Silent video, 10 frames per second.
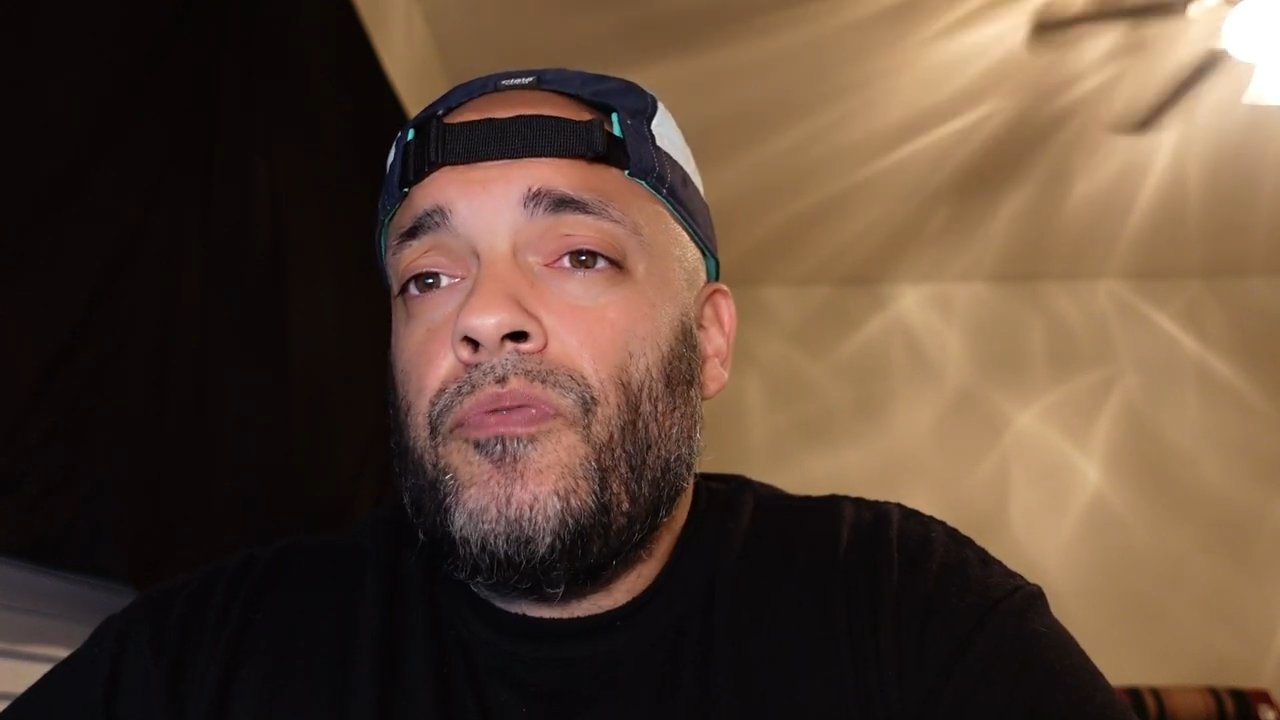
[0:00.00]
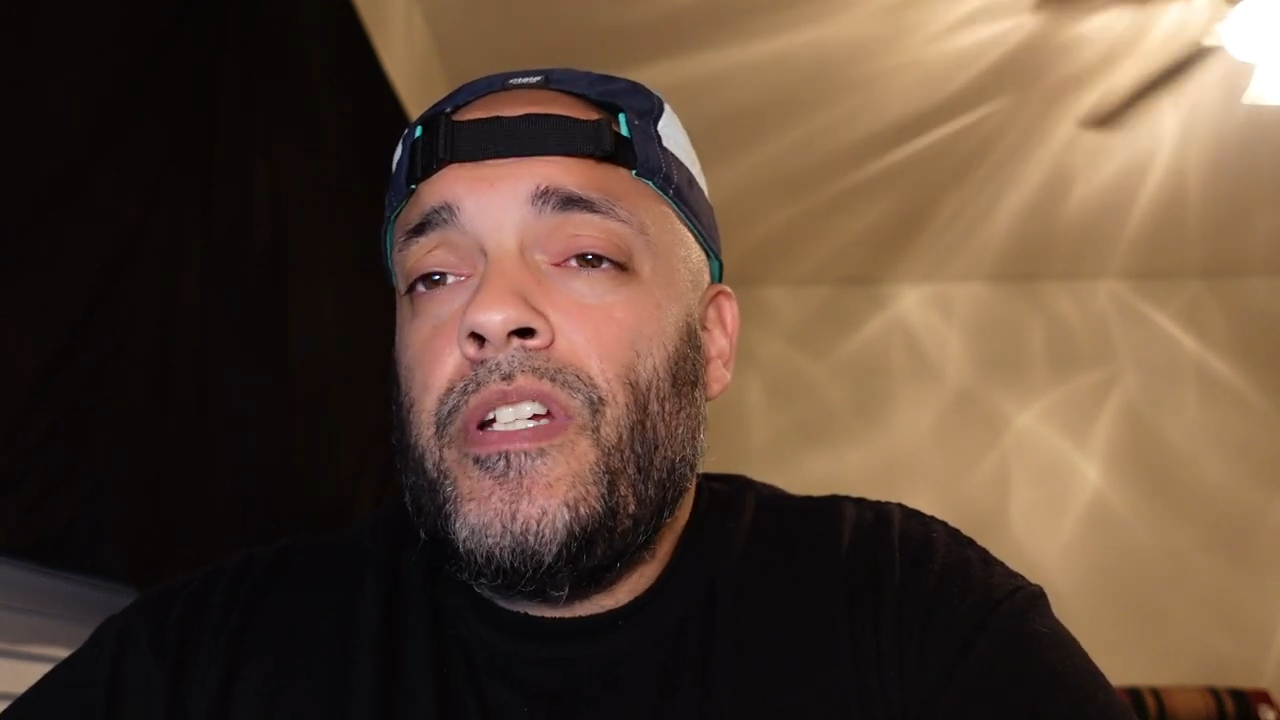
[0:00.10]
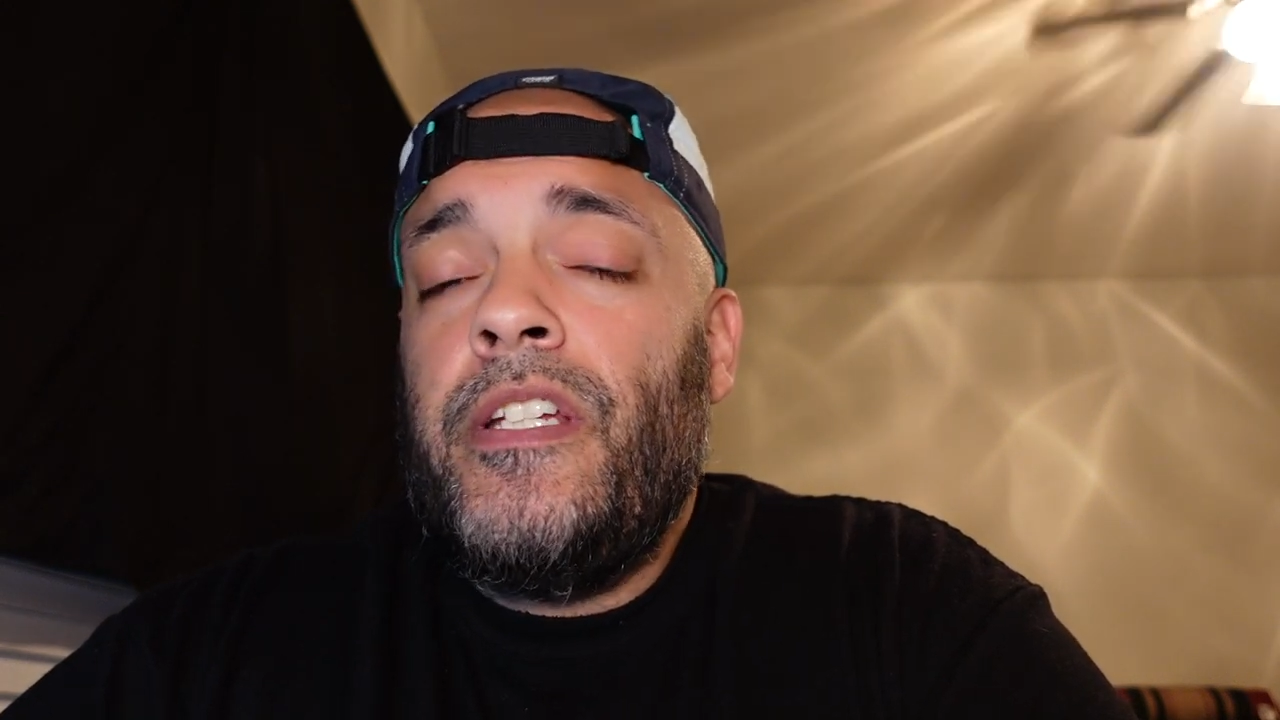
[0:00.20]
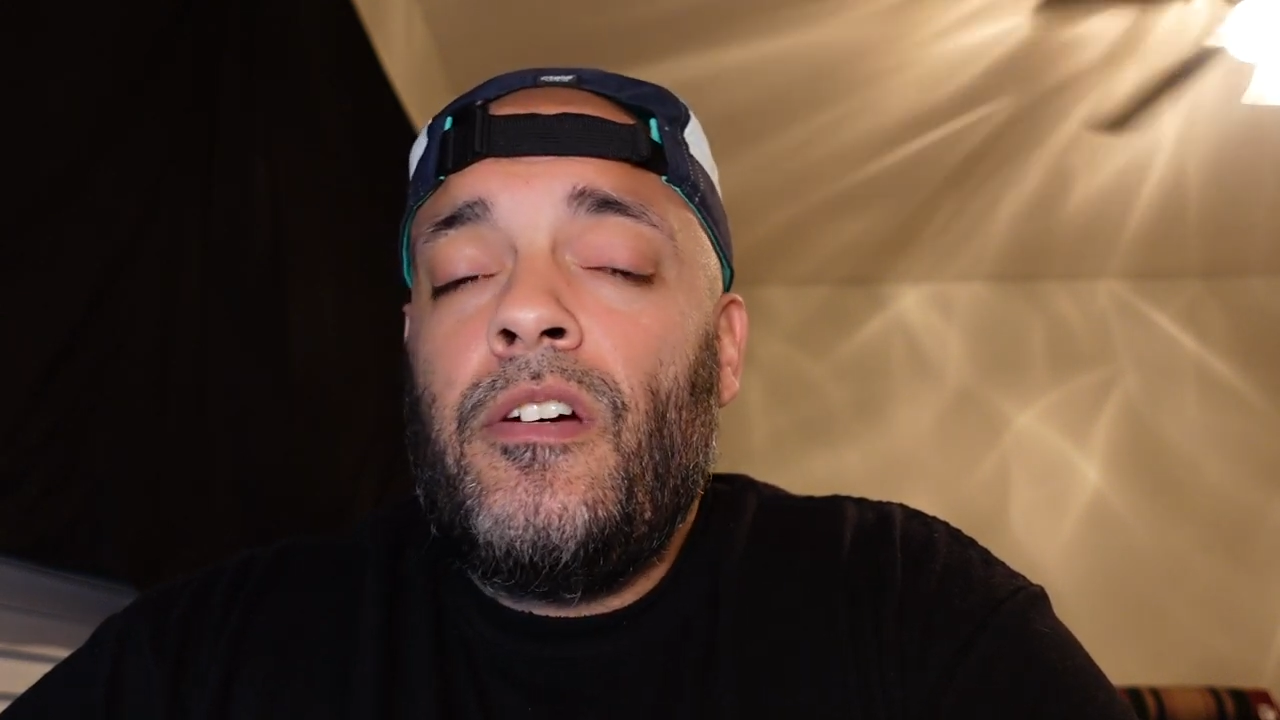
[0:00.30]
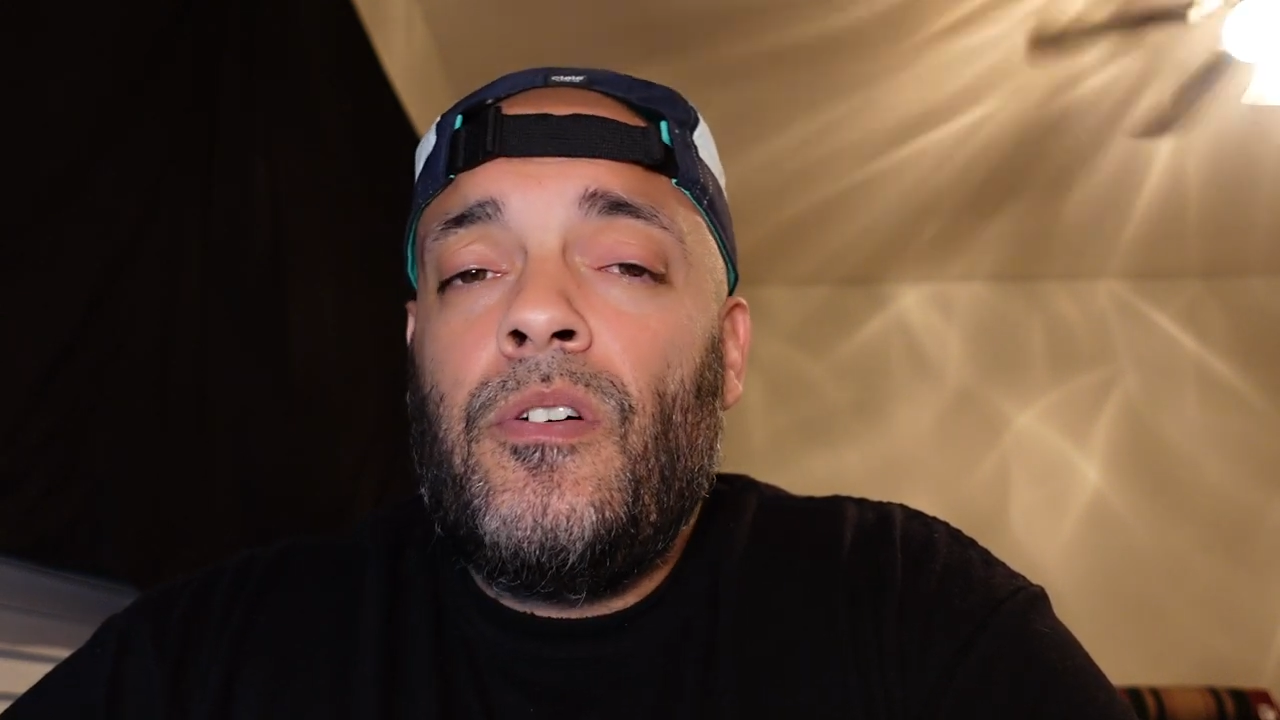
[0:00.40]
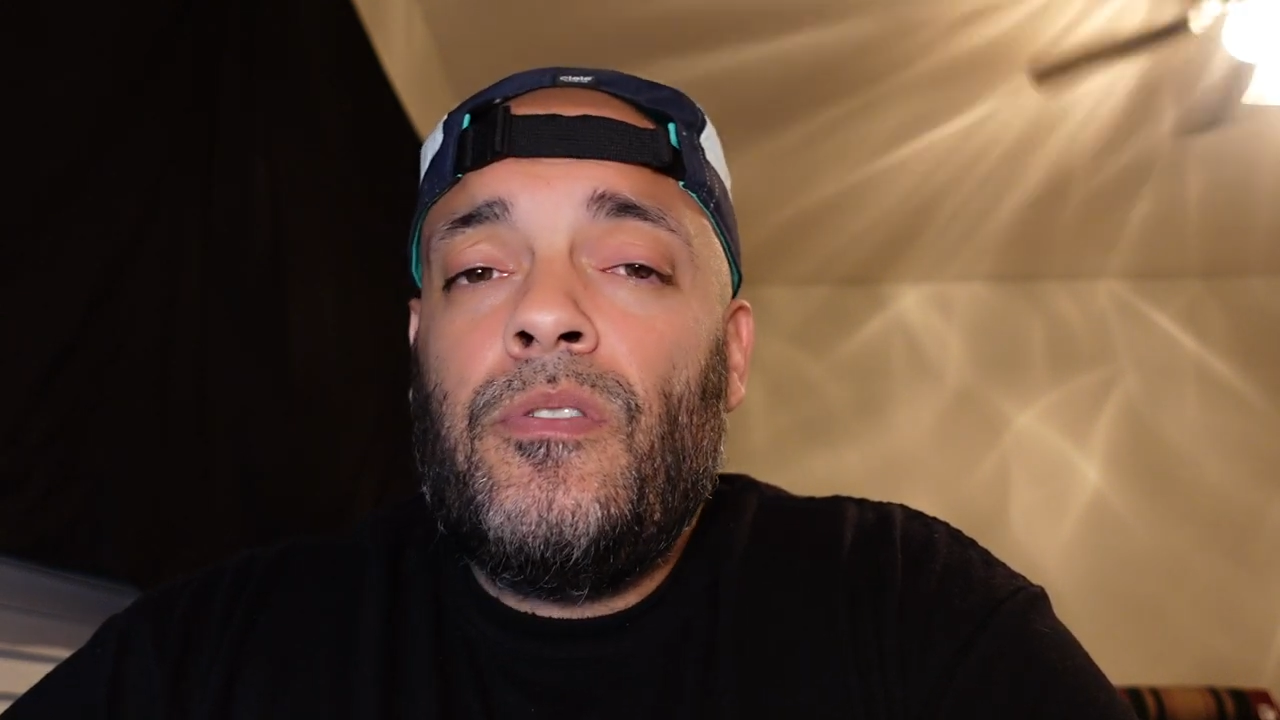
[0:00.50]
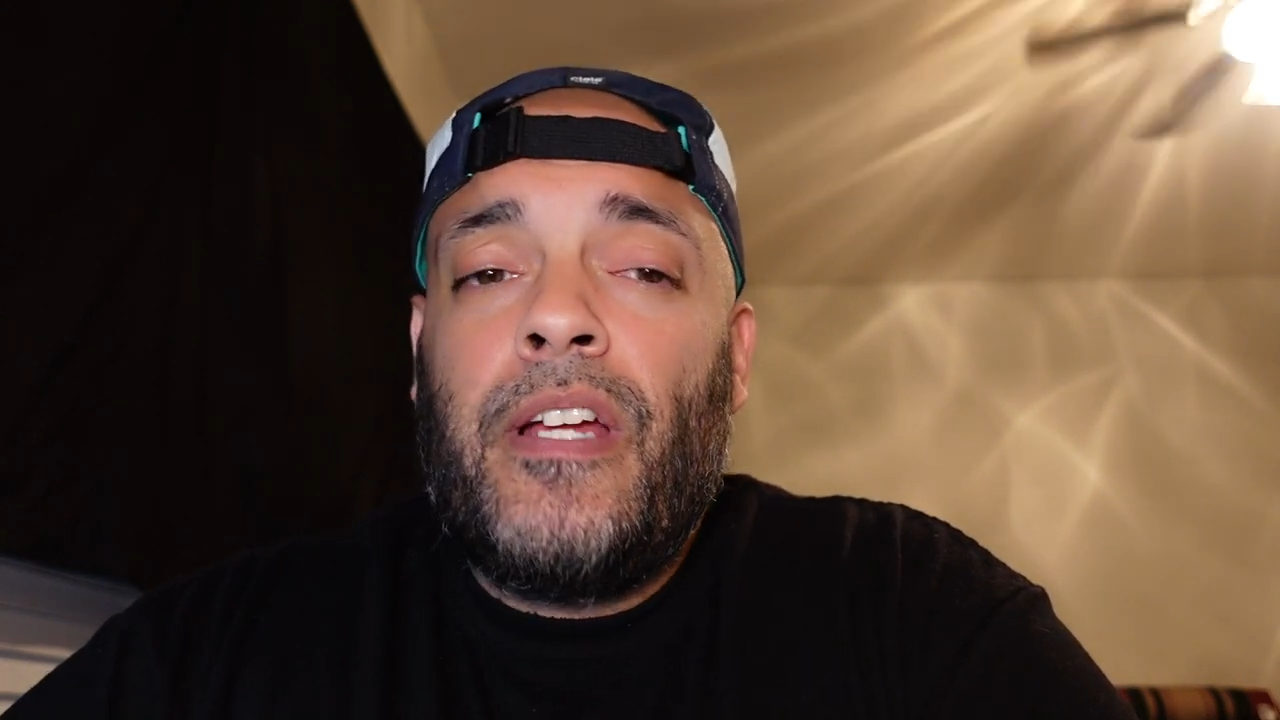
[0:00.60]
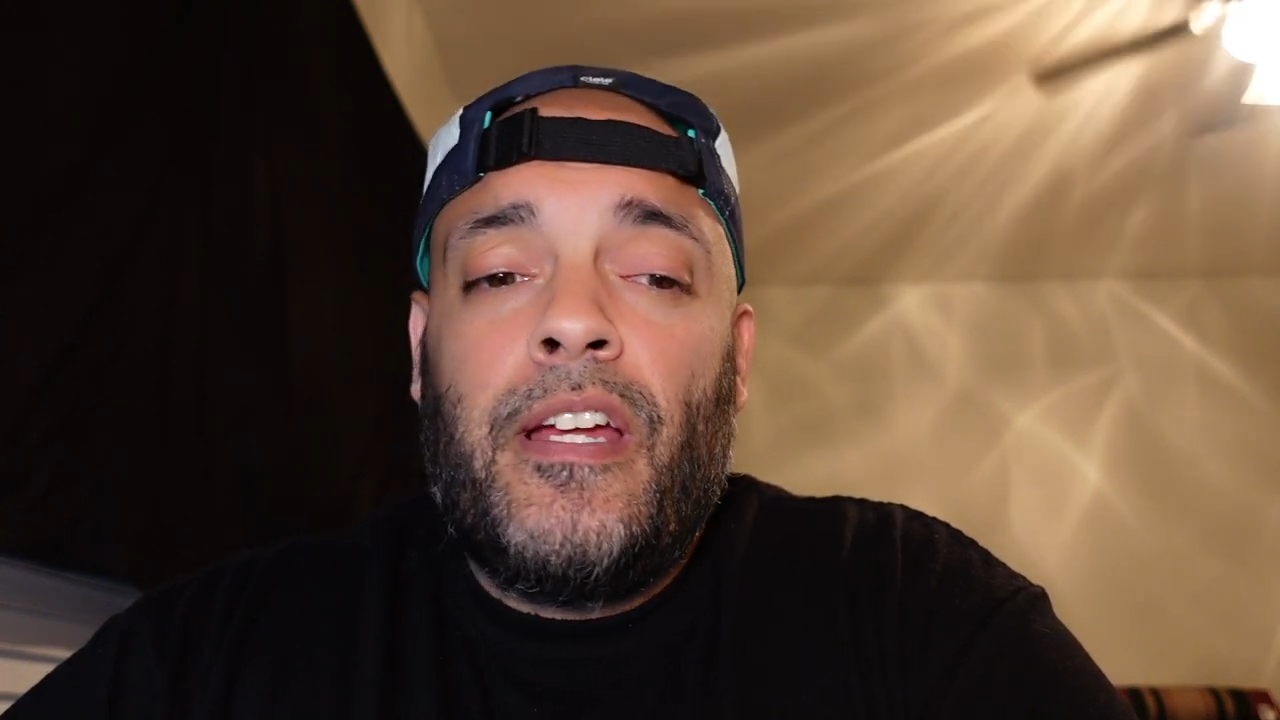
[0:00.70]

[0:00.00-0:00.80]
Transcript: video